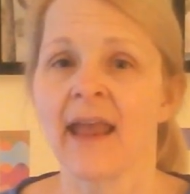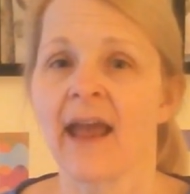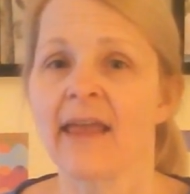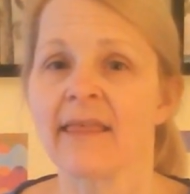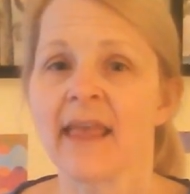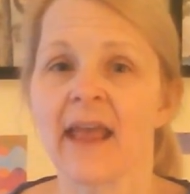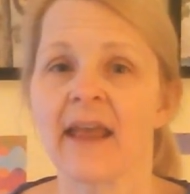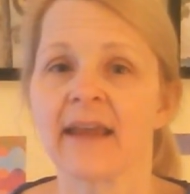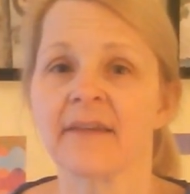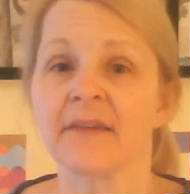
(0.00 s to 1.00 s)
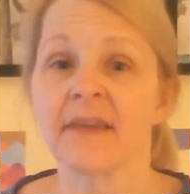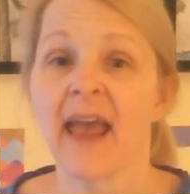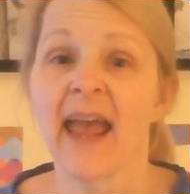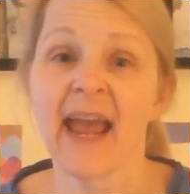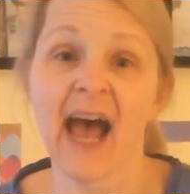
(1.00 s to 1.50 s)
And they
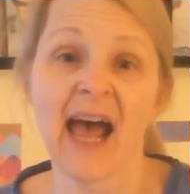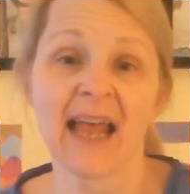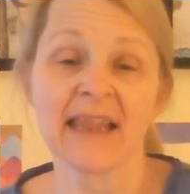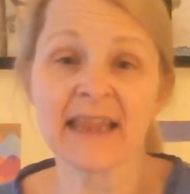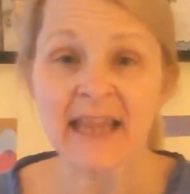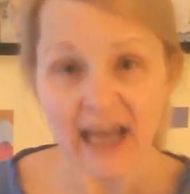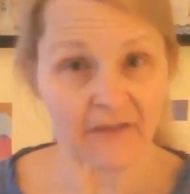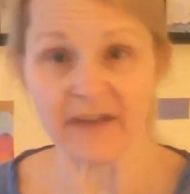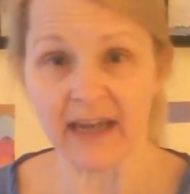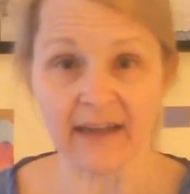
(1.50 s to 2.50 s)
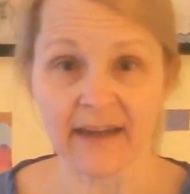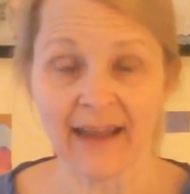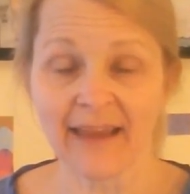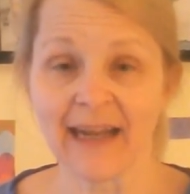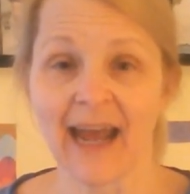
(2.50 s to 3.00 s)
say, I loved it.
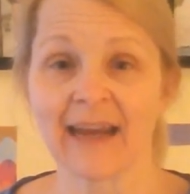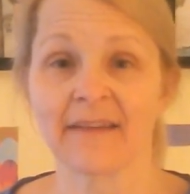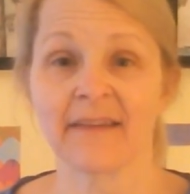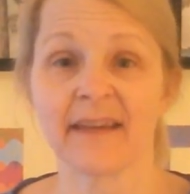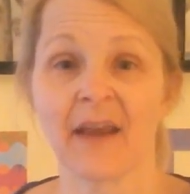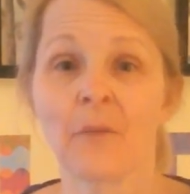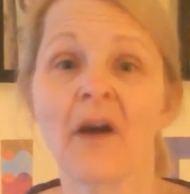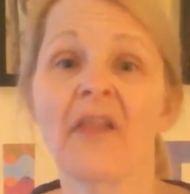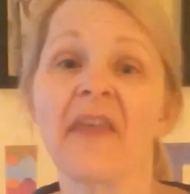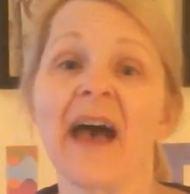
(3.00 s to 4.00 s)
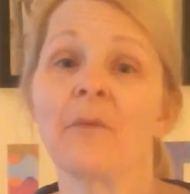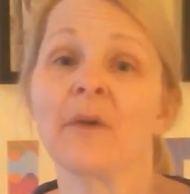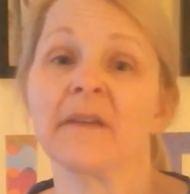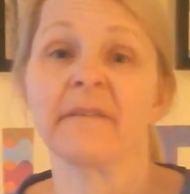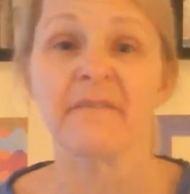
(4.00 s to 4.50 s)
And then I can say, well, that
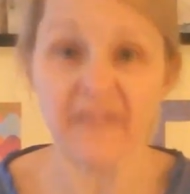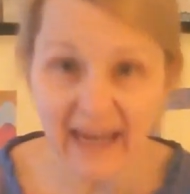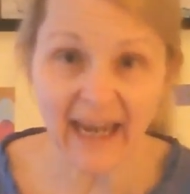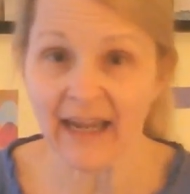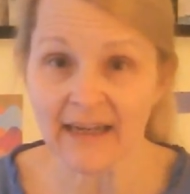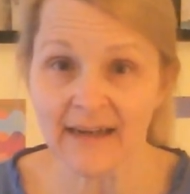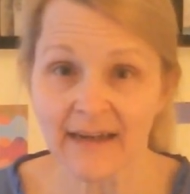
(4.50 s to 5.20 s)
was vegan.